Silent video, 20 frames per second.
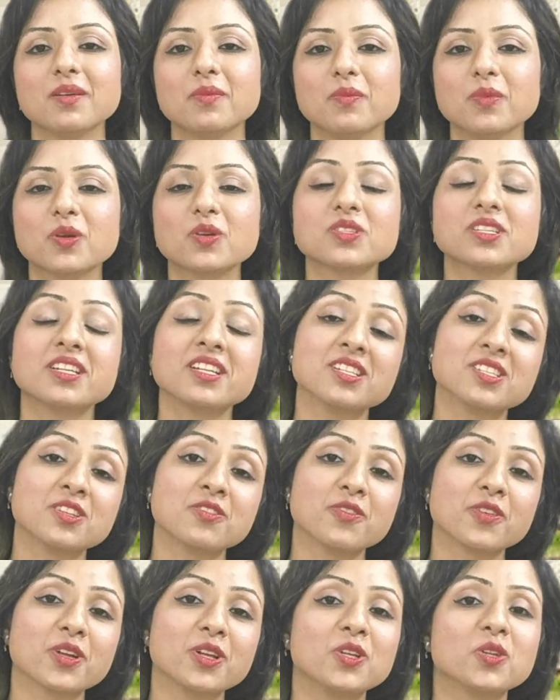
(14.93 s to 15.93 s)
because it is
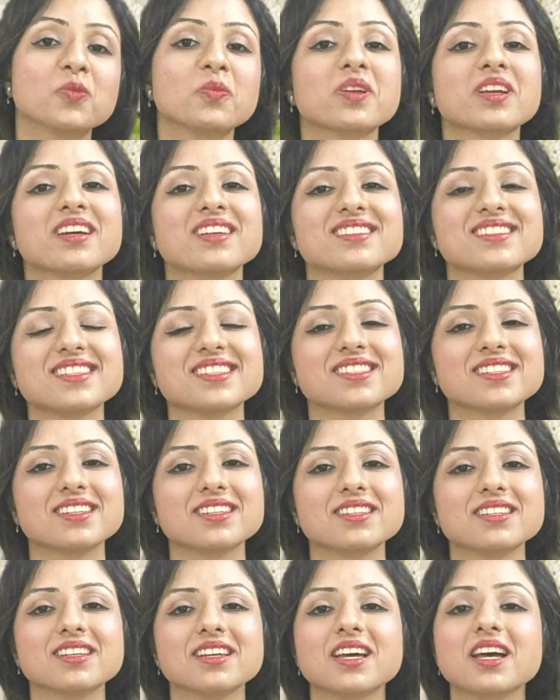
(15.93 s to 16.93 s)
difficult to be consistent.